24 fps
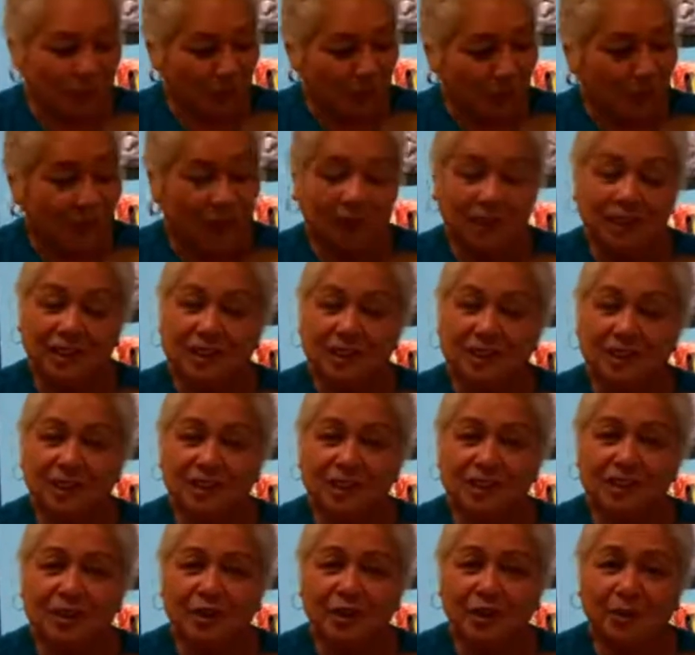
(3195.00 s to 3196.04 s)
What do you think of
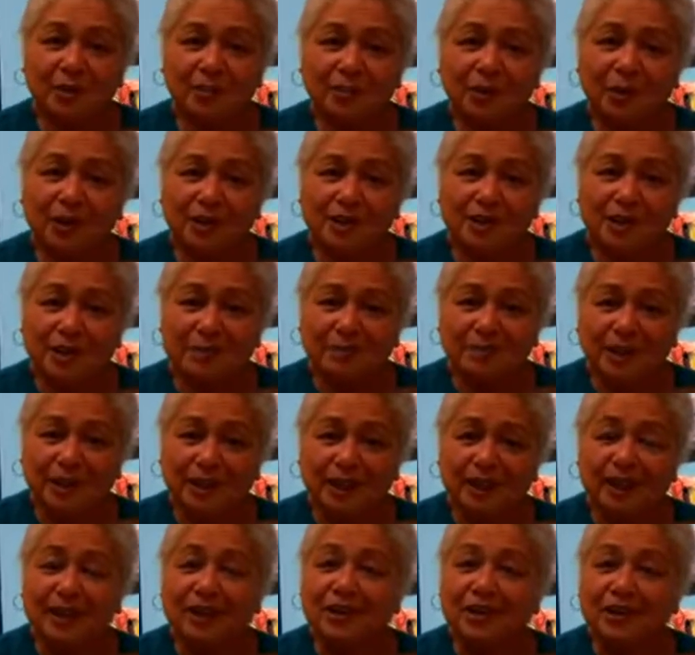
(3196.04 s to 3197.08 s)
this art project
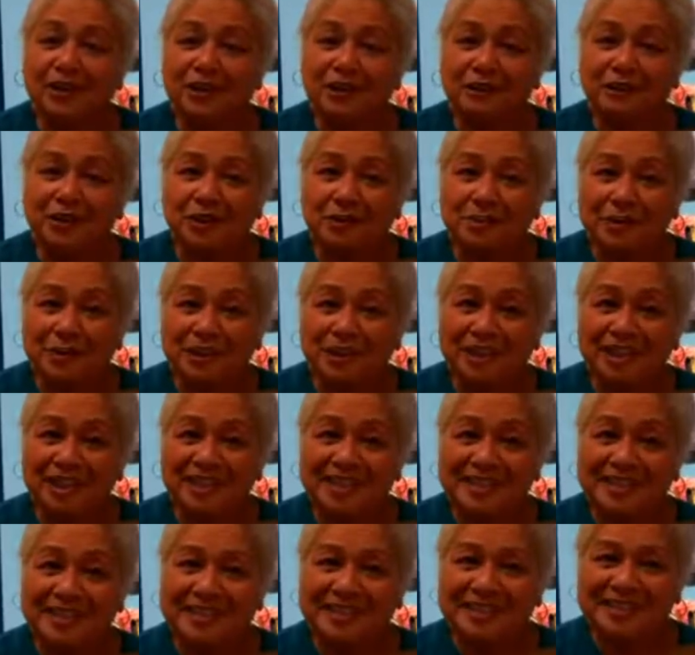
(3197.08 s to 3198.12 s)
by Irving
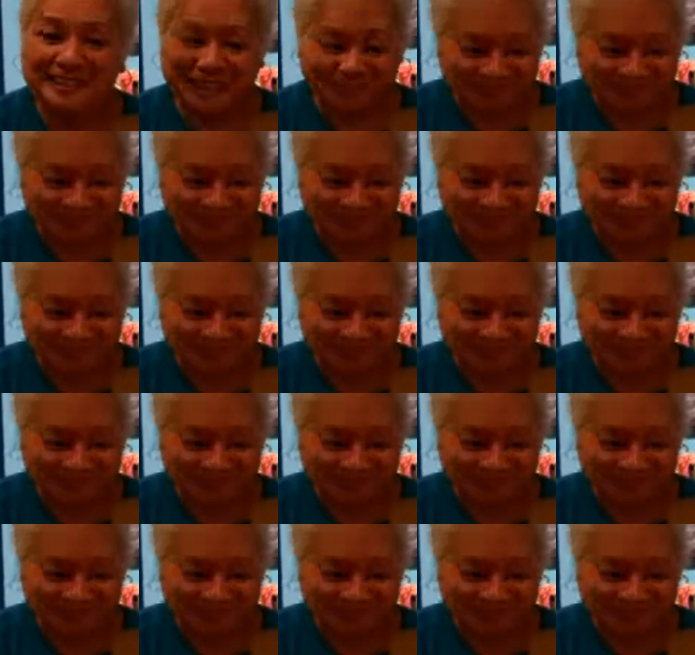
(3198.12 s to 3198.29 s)
Marcus?